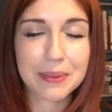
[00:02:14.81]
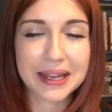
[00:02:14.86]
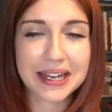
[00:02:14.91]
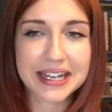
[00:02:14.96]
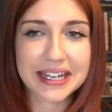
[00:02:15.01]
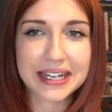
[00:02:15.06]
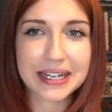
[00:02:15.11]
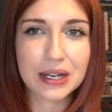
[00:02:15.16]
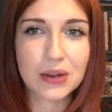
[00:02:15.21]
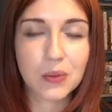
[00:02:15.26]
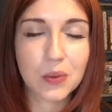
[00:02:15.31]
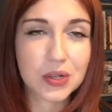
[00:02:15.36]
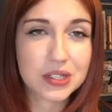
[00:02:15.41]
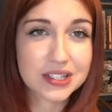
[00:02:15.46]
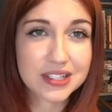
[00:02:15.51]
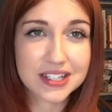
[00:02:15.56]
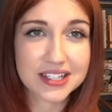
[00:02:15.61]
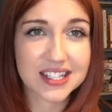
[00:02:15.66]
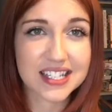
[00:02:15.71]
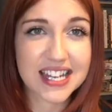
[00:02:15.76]
He
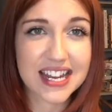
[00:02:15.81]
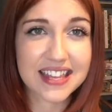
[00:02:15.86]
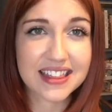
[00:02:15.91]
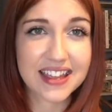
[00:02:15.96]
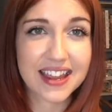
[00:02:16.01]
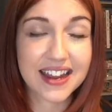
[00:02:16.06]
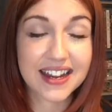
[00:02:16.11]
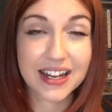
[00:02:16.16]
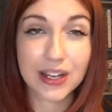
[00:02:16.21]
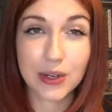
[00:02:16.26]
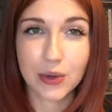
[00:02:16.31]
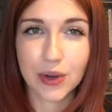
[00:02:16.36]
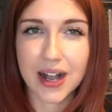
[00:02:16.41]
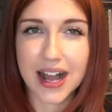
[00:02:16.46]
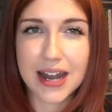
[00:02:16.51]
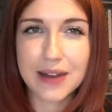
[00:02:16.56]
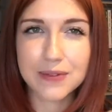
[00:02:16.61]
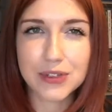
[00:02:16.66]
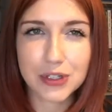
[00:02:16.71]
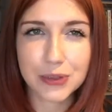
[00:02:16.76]
wants to stay there and he'll
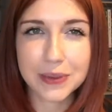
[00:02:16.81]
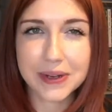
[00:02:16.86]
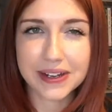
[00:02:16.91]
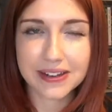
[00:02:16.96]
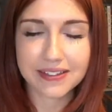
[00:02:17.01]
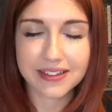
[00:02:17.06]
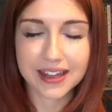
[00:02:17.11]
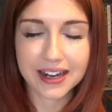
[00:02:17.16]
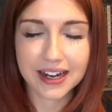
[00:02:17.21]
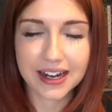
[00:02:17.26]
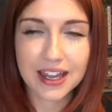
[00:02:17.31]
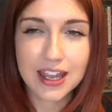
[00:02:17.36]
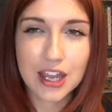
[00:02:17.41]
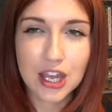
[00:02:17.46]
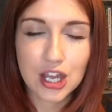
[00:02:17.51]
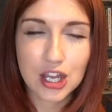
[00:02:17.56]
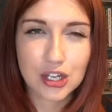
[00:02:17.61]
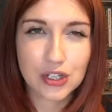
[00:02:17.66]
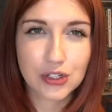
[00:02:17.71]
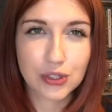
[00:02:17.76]
kind of do anything
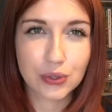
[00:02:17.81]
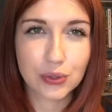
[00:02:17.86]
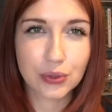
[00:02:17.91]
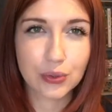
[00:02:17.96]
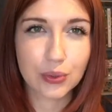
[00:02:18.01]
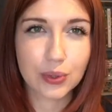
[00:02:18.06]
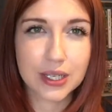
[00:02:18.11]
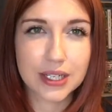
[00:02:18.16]
to